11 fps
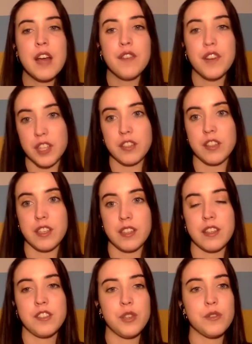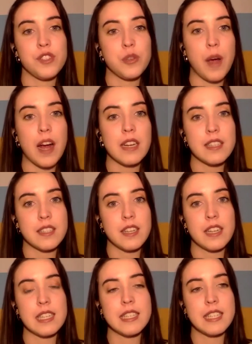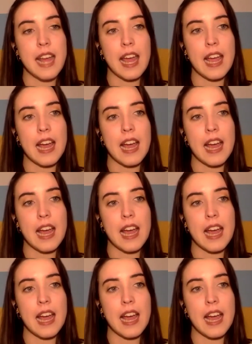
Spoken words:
For the students who are listening in today